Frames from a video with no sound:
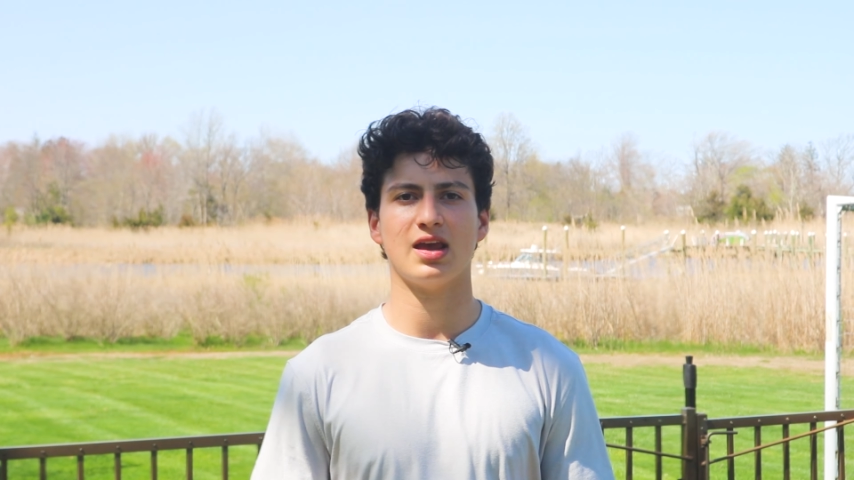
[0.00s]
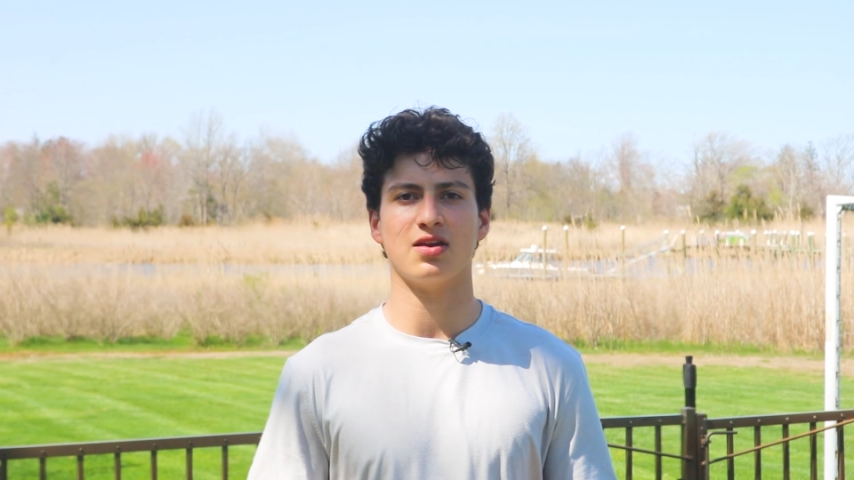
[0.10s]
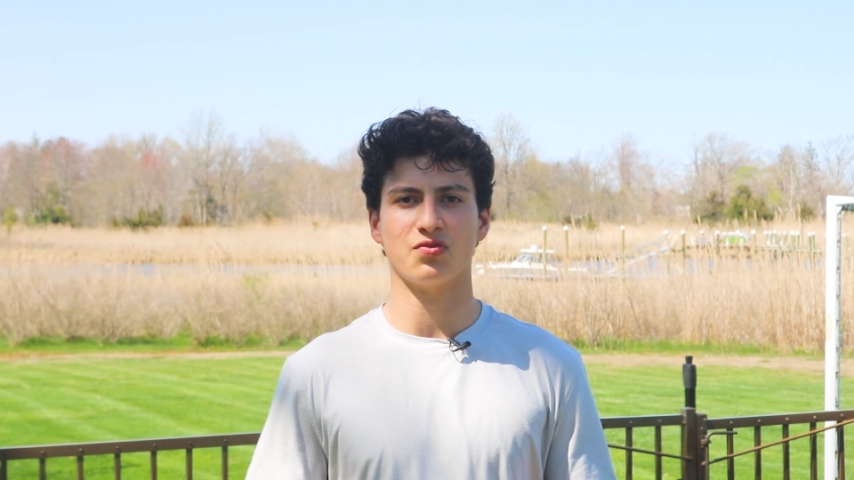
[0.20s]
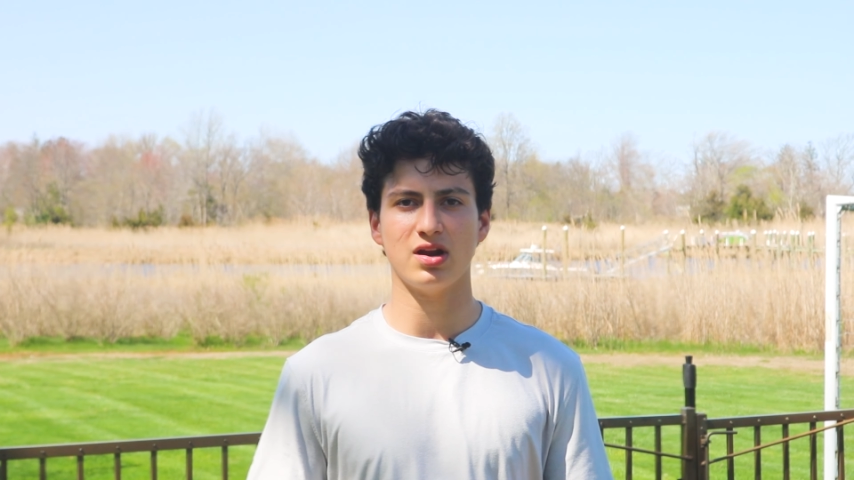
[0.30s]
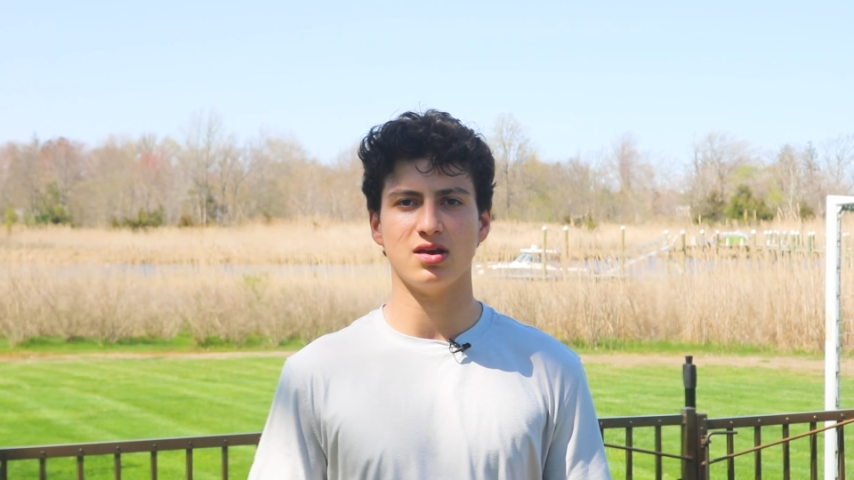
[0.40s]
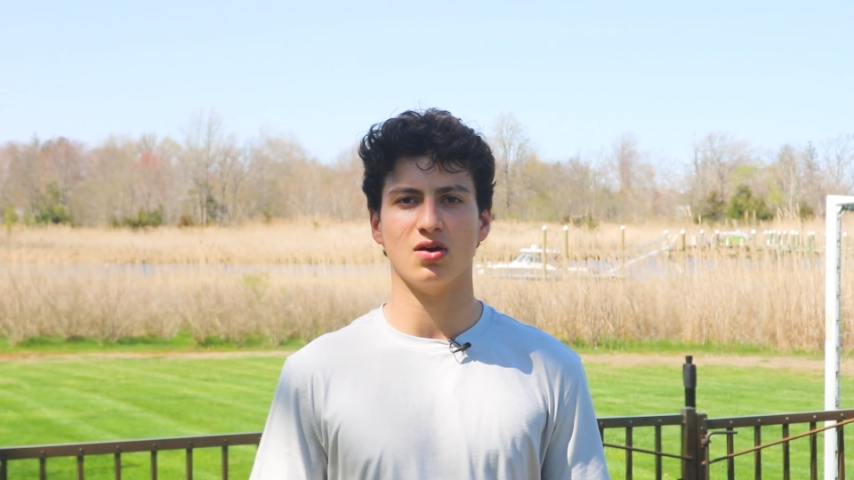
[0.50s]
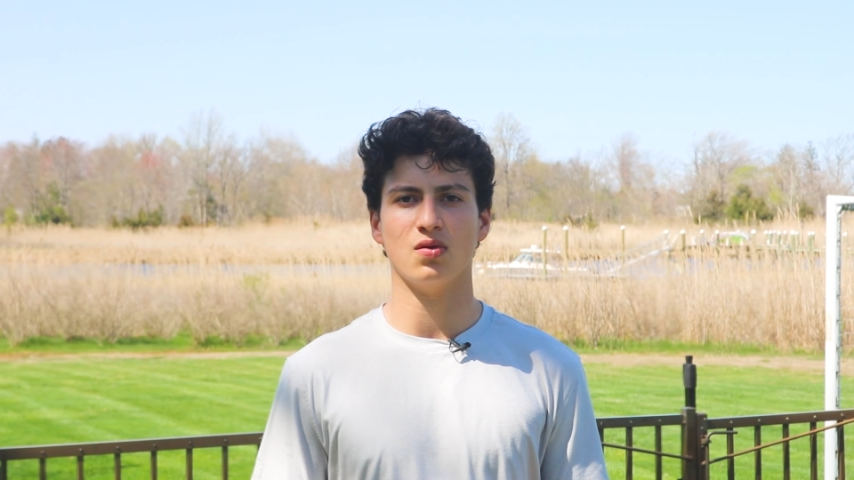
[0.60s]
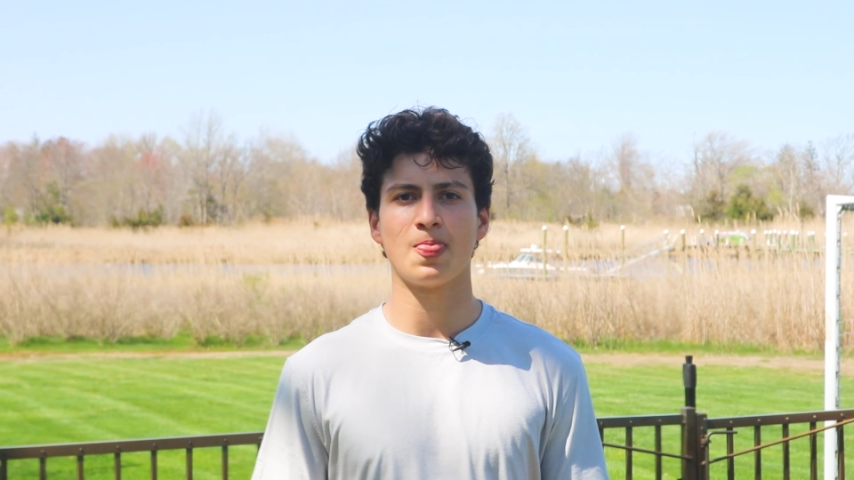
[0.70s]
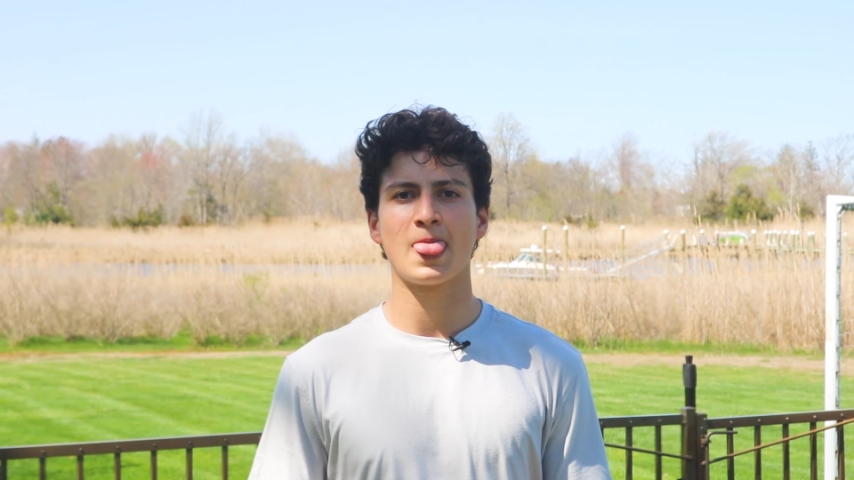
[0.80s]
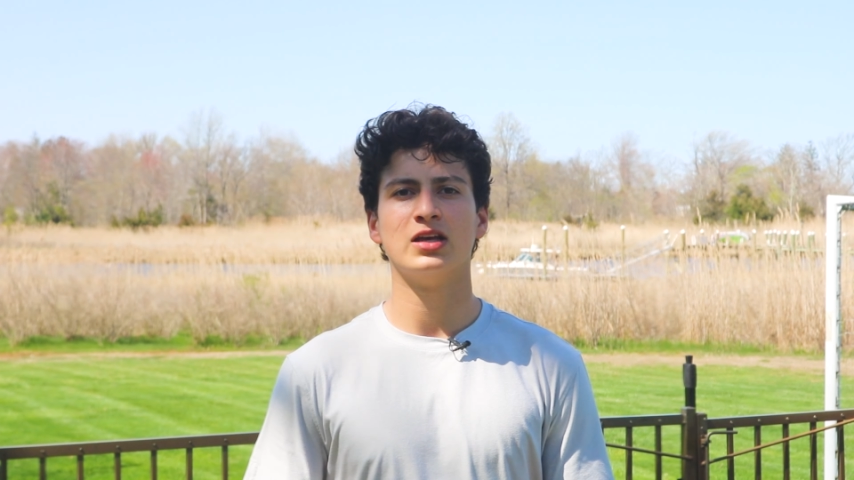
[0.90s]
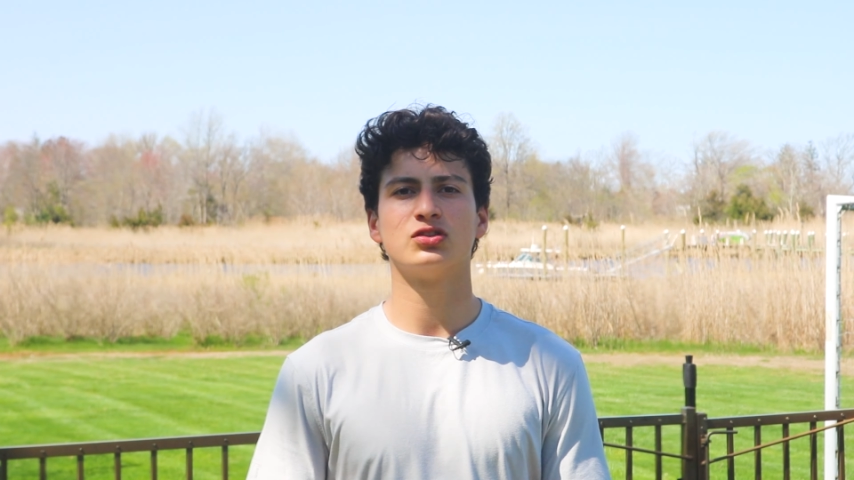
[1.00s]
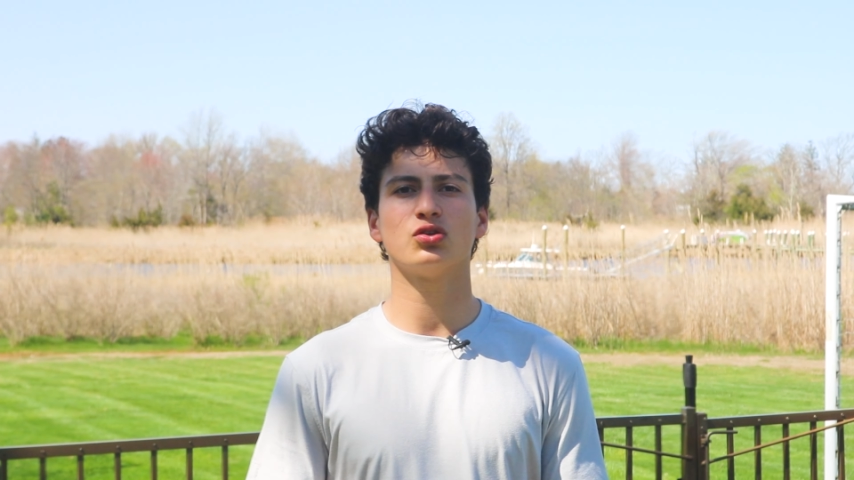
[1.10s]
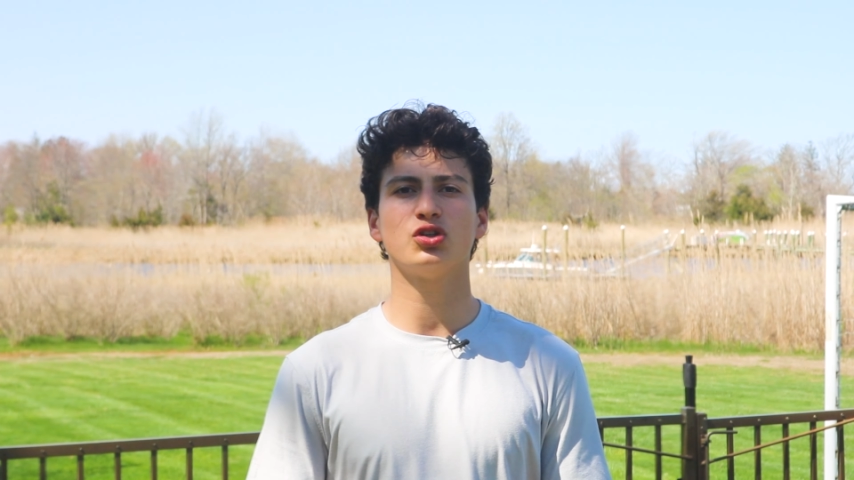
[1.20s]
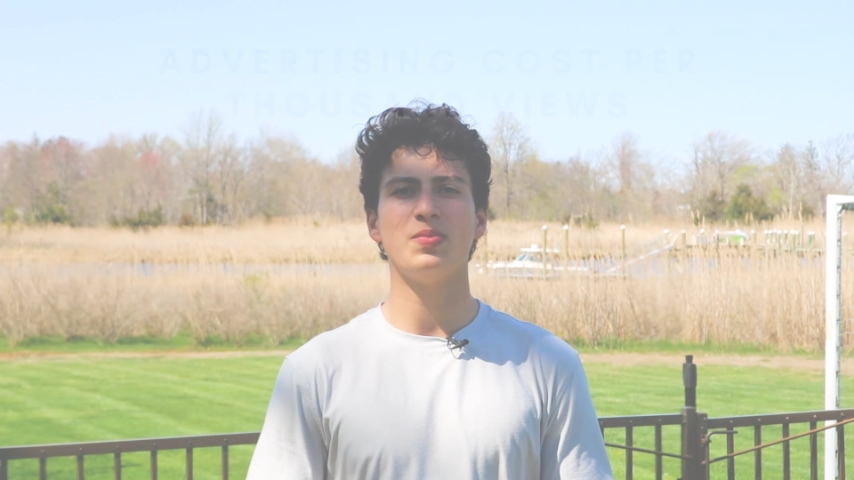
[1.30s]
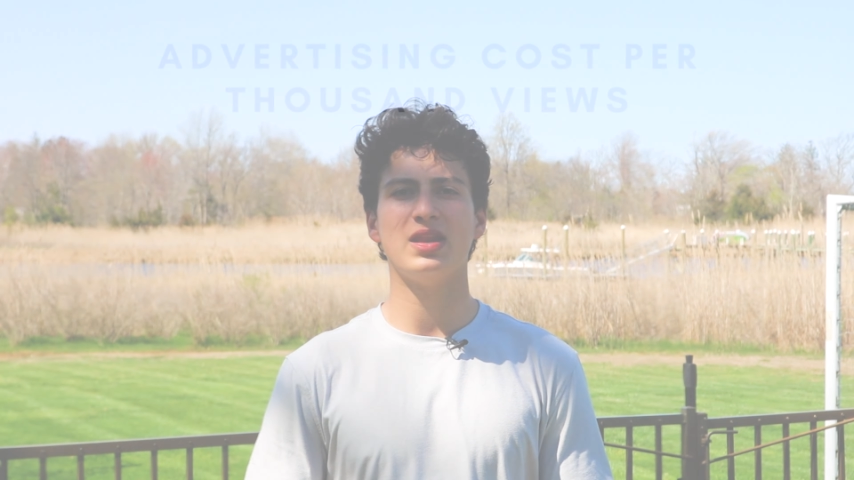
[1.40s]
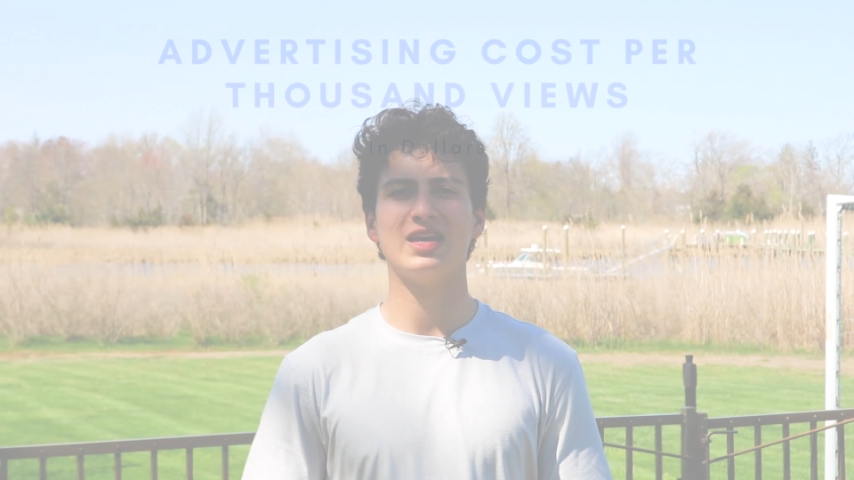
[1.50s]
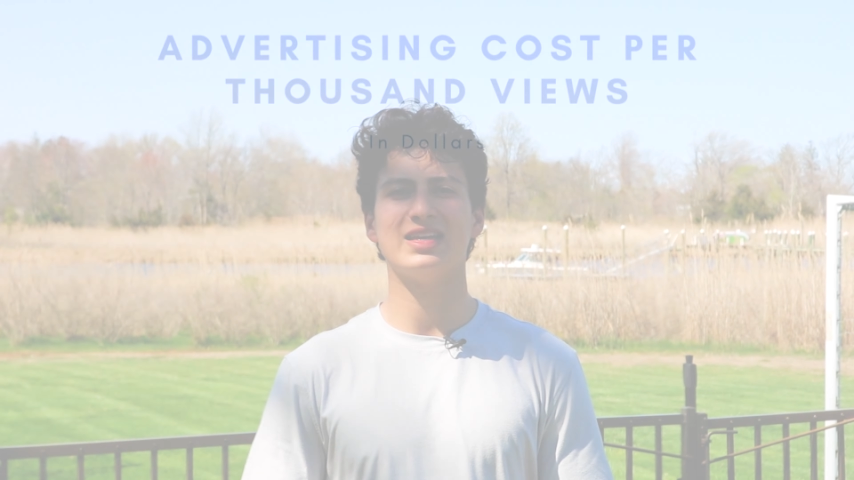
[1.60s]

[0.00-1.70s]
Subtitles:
and radio, social media